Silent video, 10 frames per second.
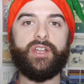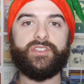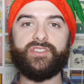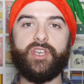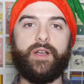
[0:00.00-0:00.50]

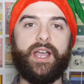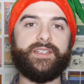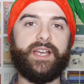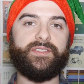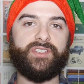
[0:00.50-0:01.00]
Just go
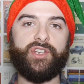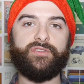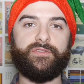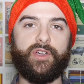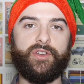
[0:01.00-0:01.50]
ahead and turn
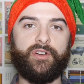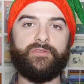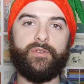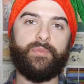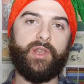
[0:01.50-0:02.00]
your phone
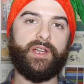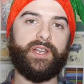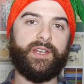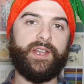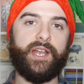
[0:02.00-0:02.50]
off, plug
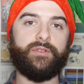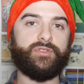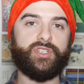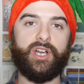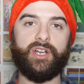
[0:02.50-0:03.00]
it in, and it
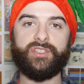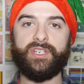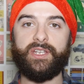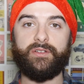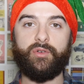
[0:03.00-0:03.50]
will
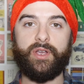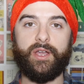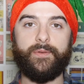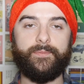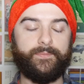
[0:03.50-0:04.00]
charge quicker.